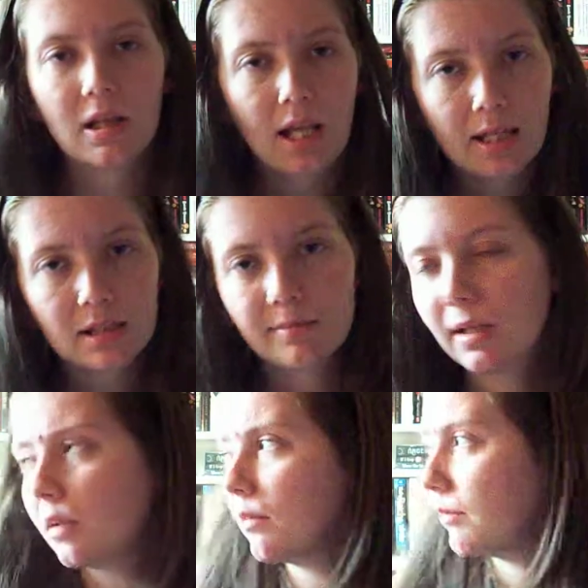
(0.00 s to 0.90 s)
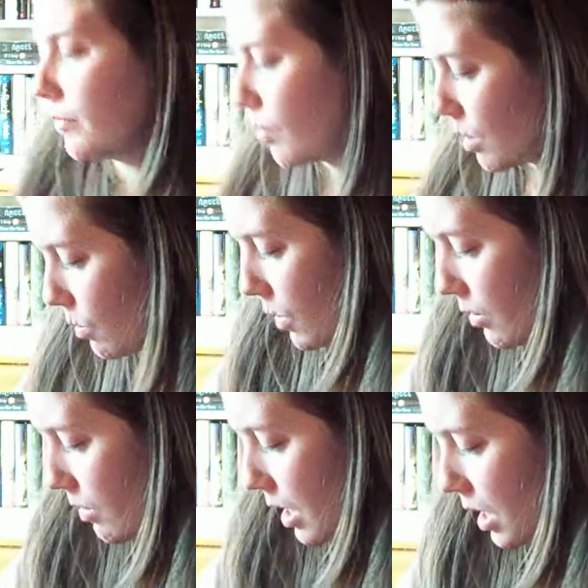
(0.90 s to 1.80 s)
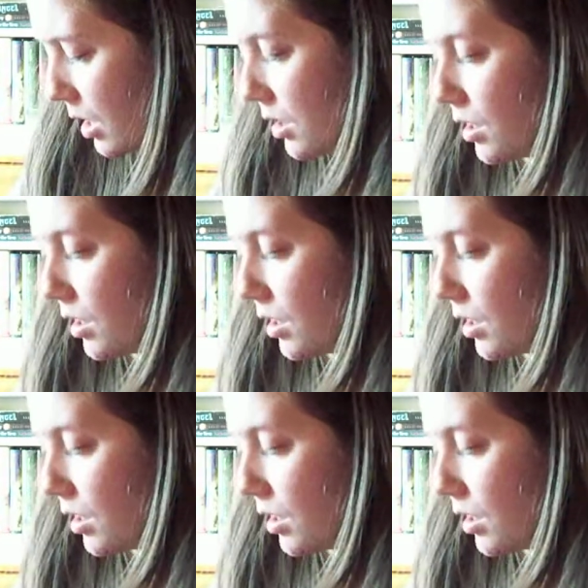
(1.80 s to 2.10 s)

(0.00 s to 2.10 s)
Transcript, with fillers: last month we read